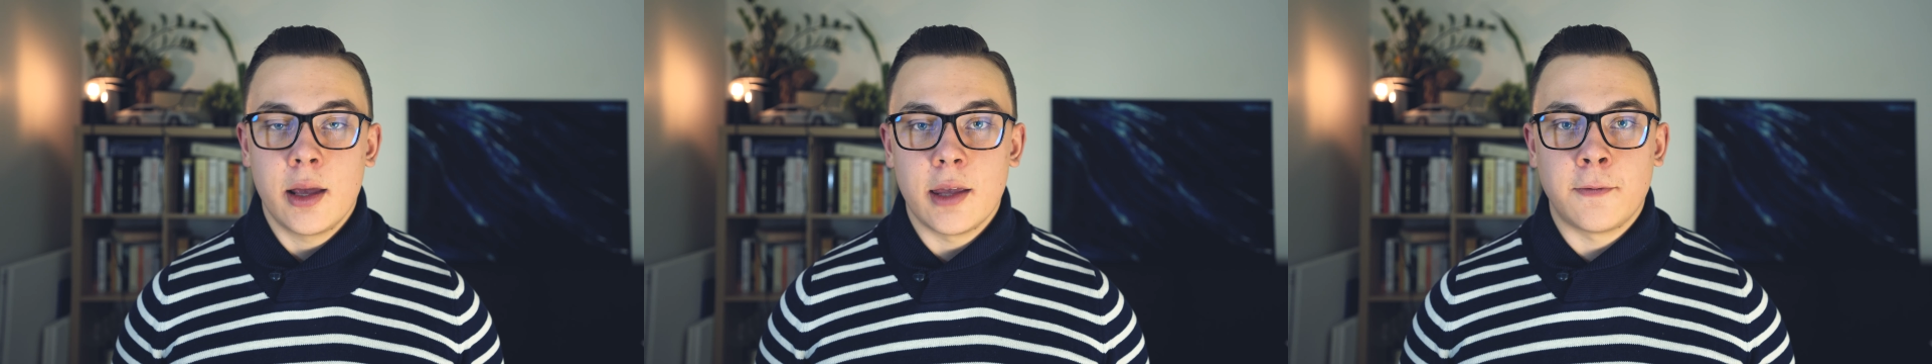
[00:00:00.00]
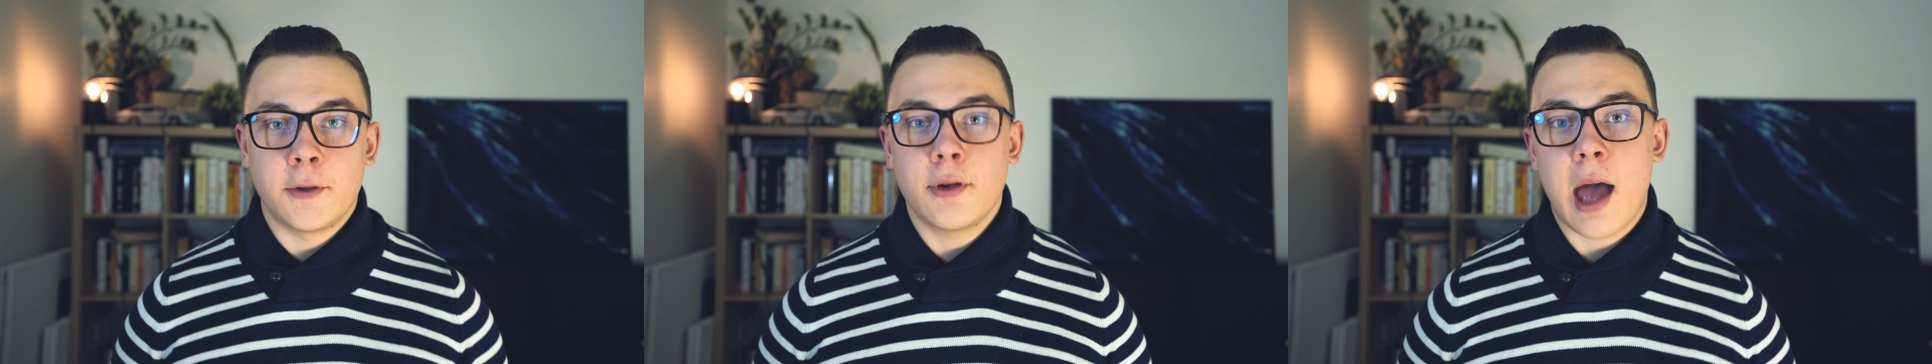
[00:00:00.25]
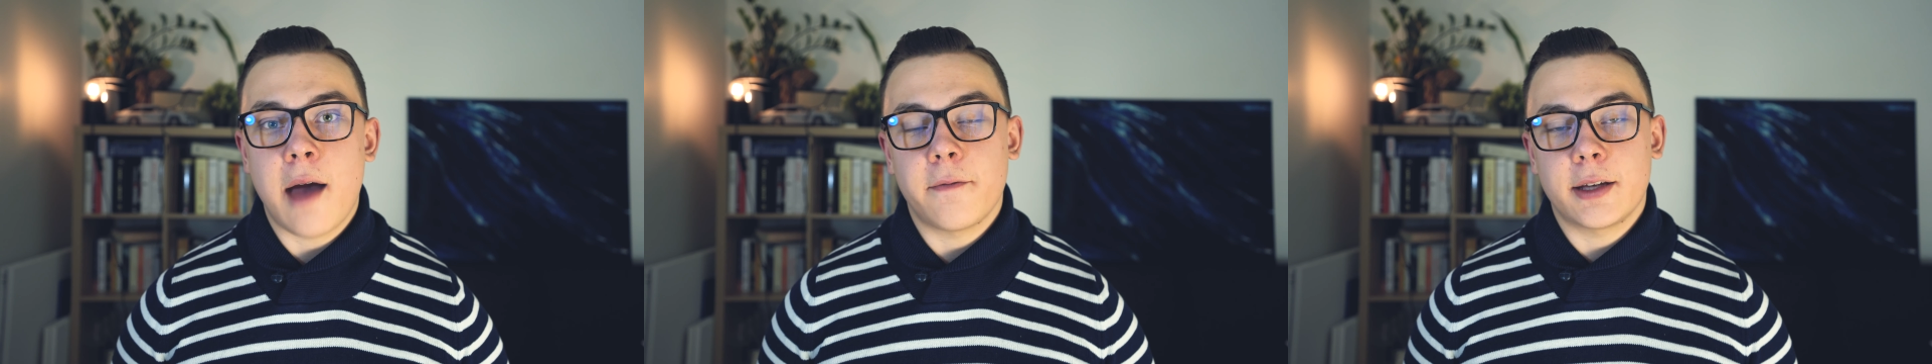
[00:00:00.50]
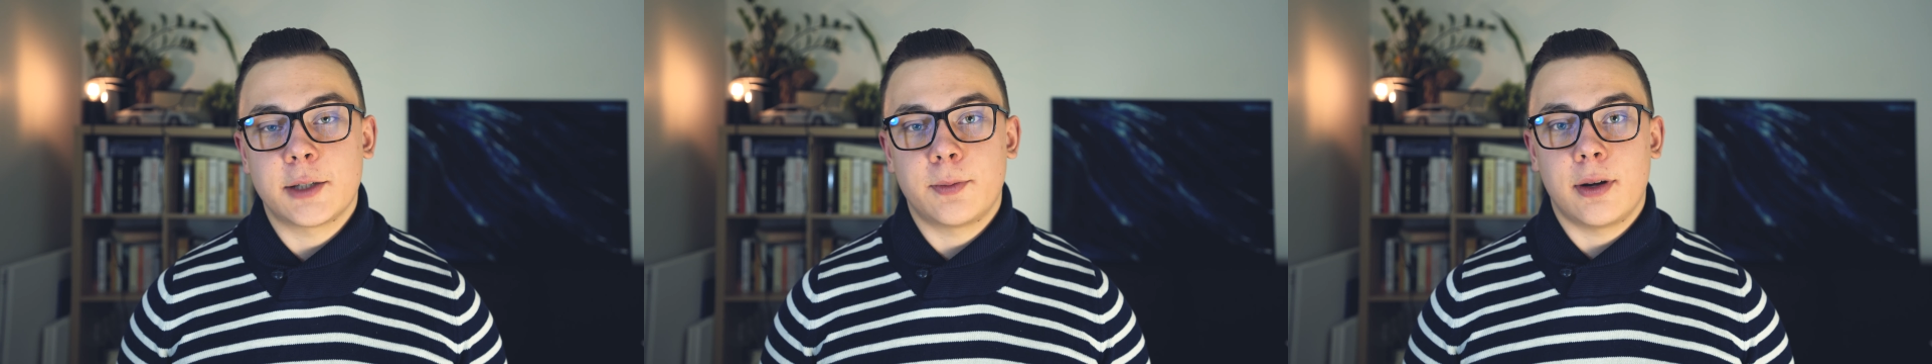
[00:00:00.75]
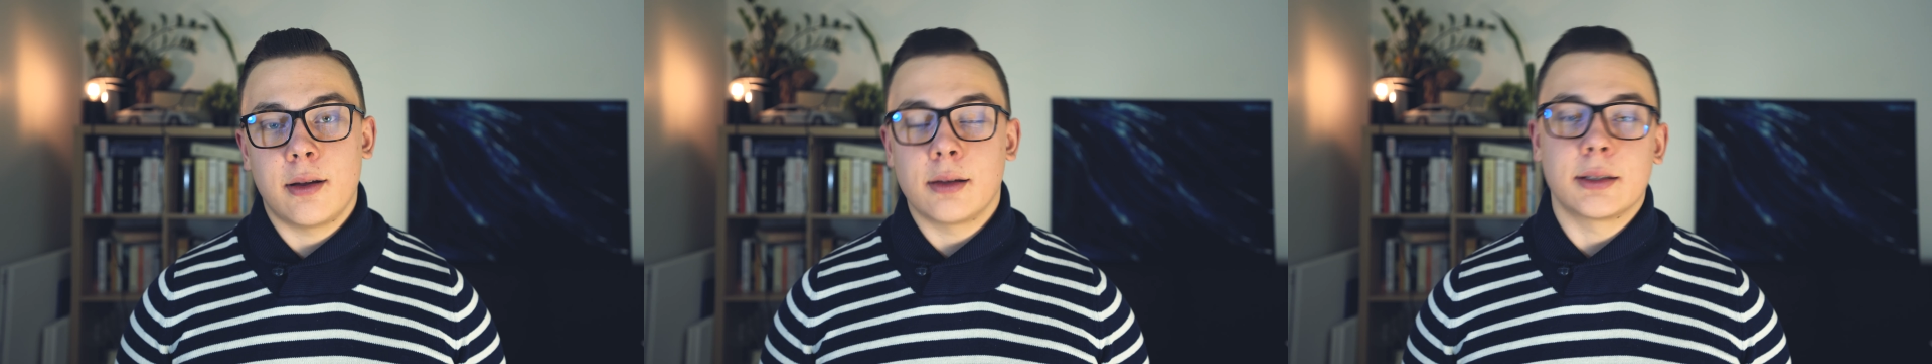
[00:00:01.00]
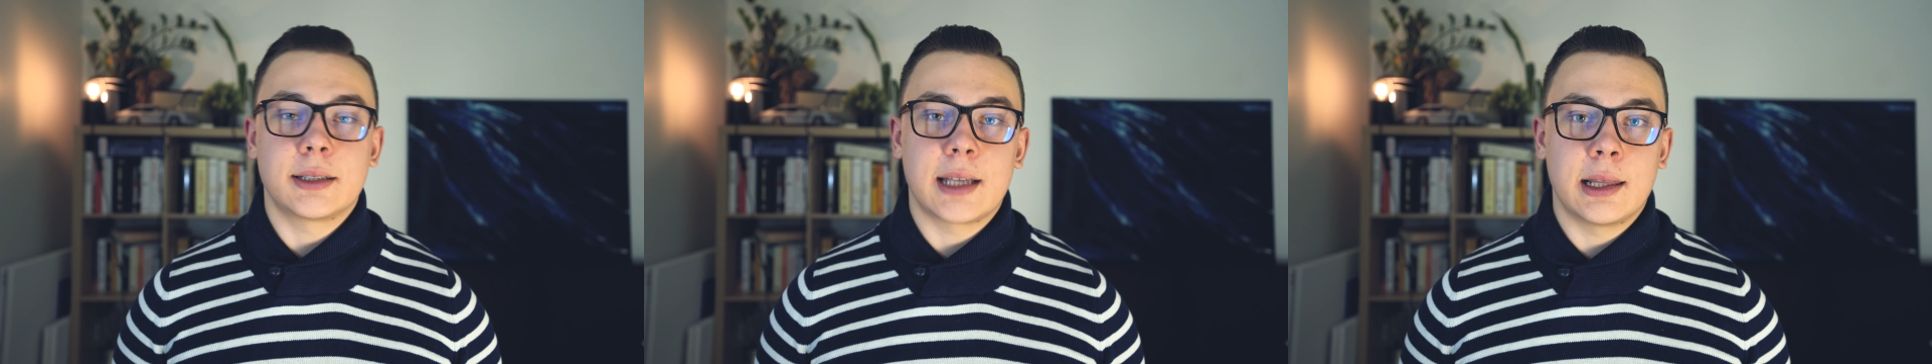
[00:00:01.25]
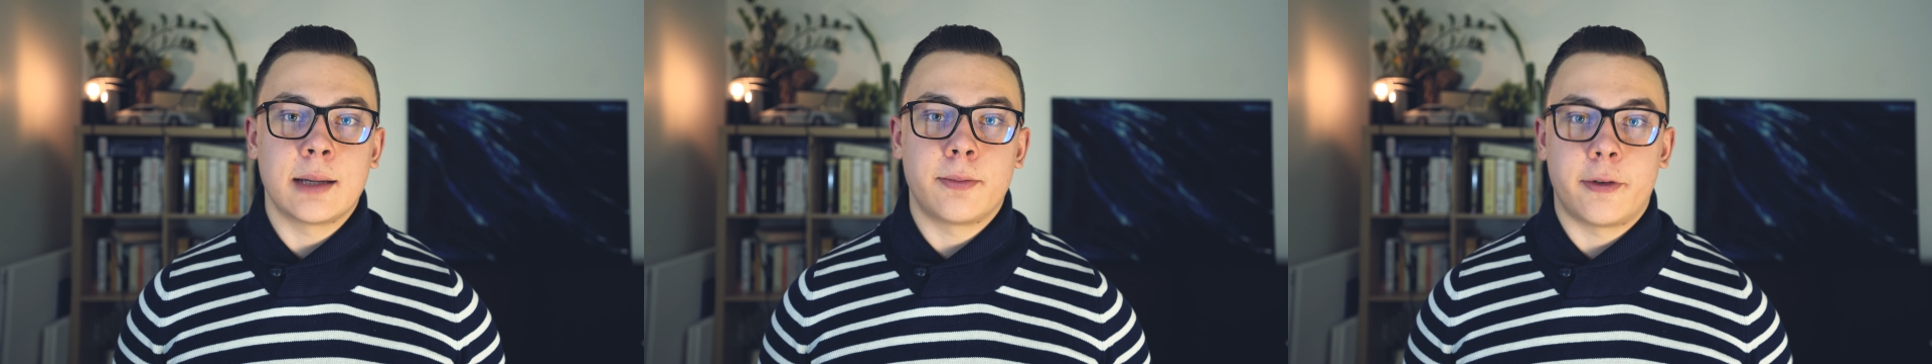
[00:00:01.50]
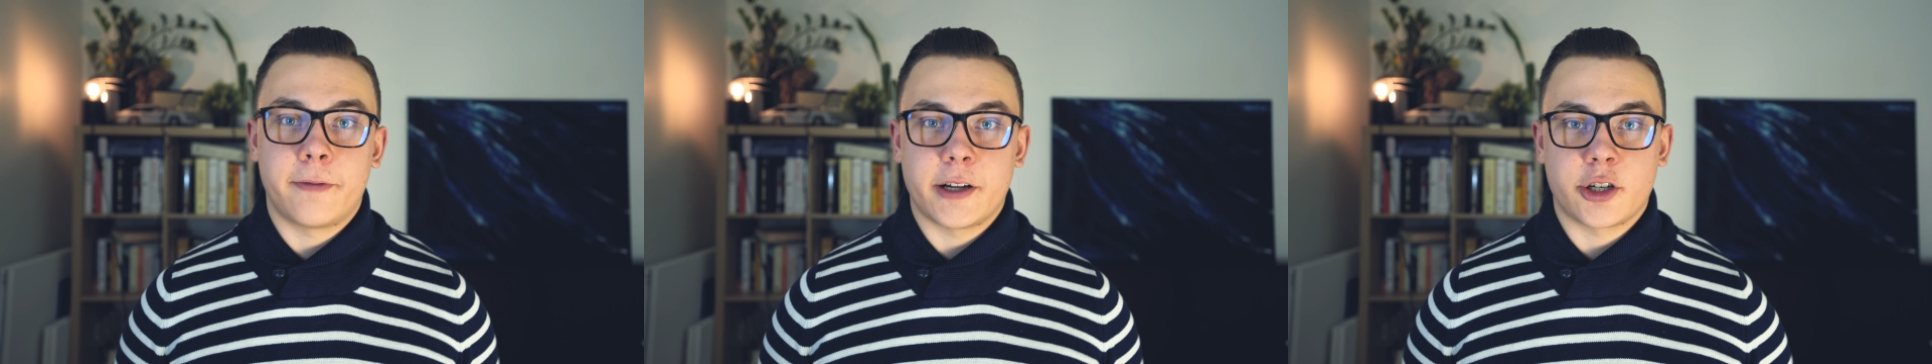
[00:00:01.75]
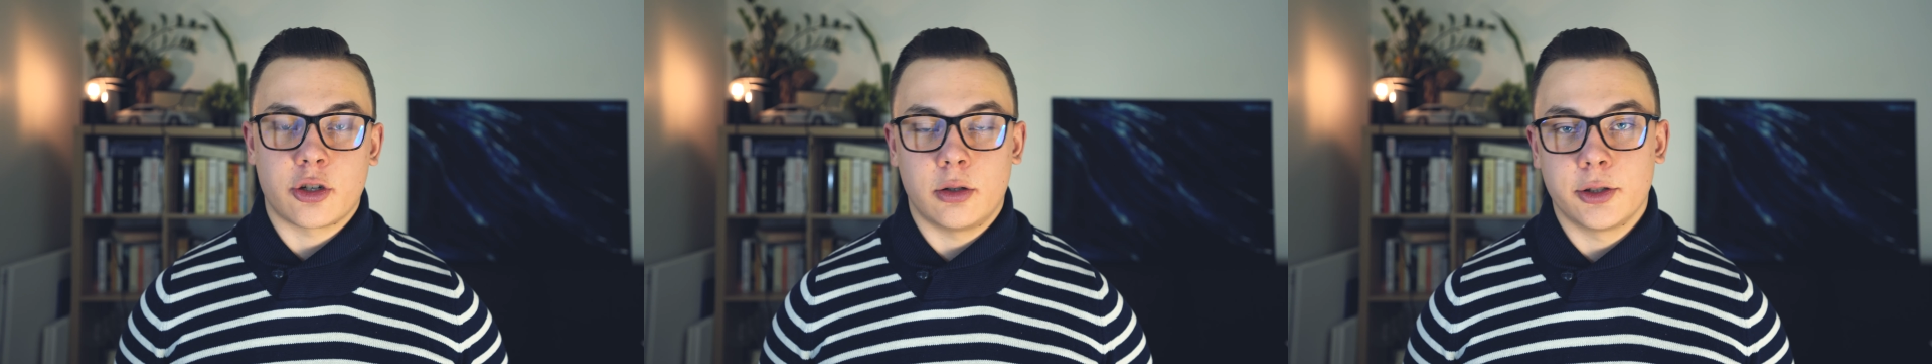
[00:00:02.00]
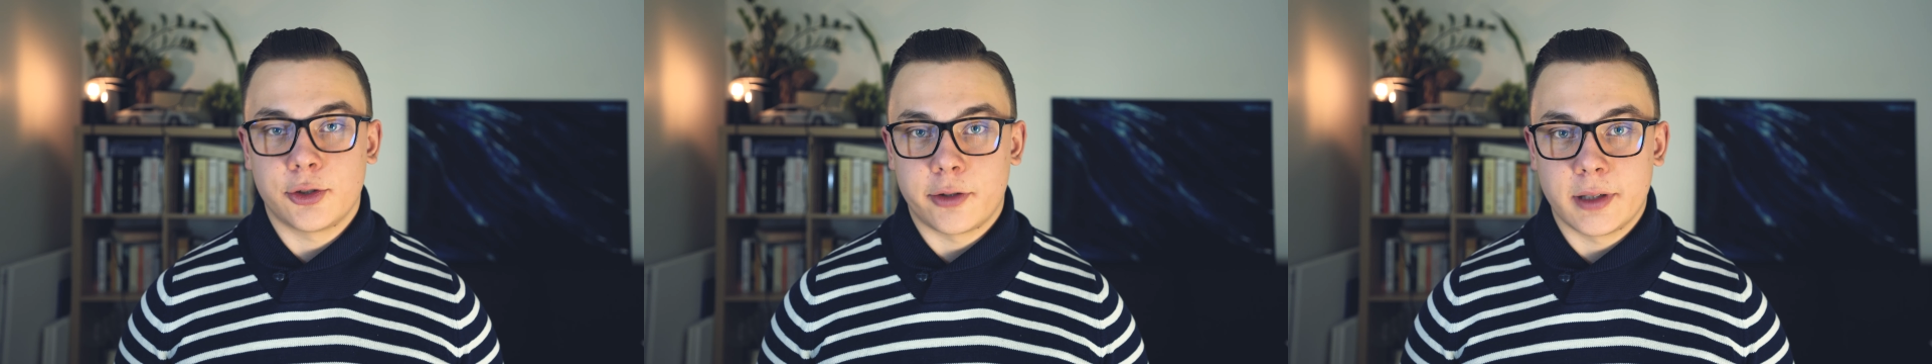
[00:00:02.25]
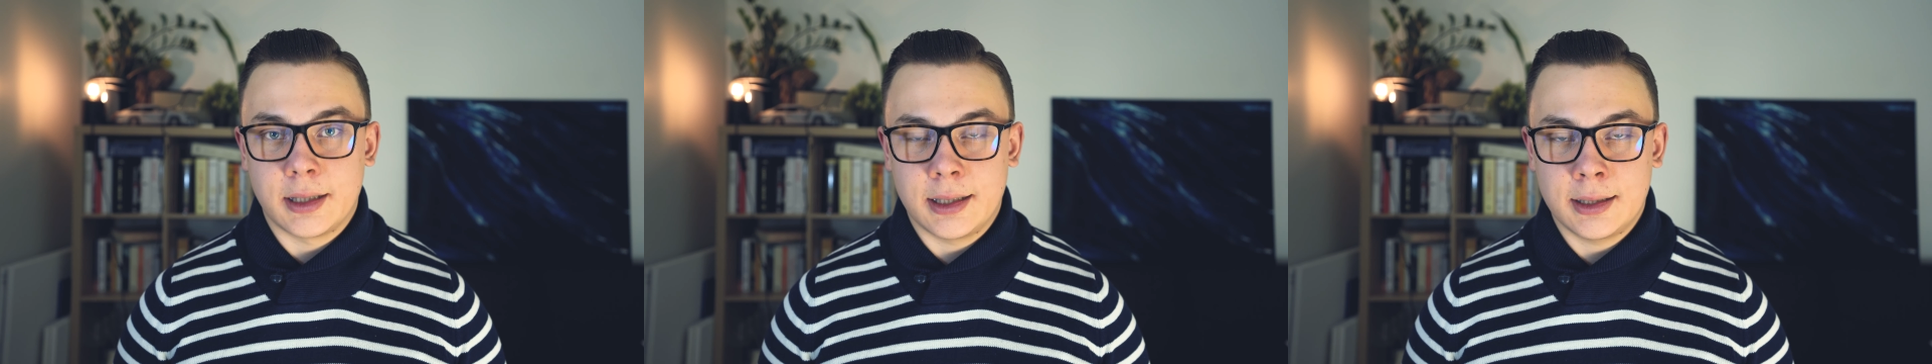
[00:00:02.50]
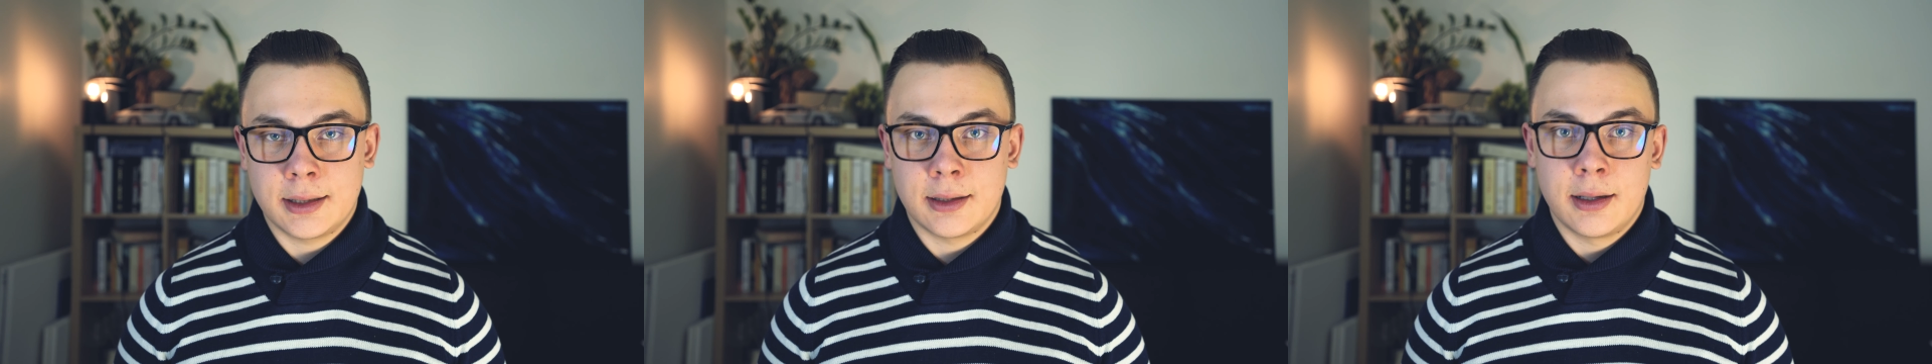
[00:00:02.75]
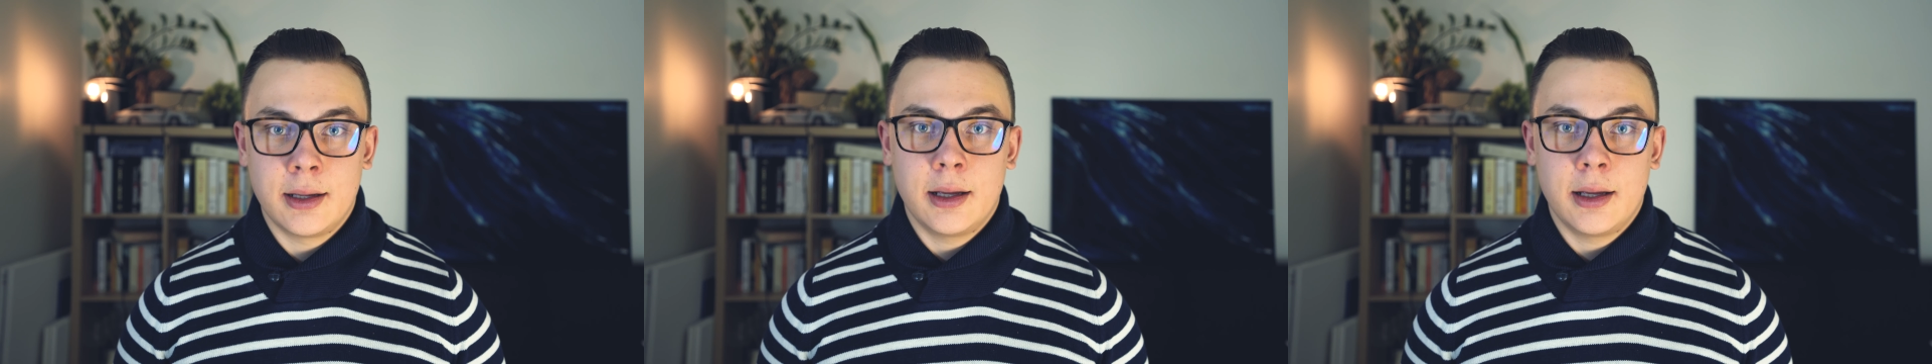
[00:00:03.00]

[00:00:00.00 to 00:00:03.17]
If you have experience selling professional services,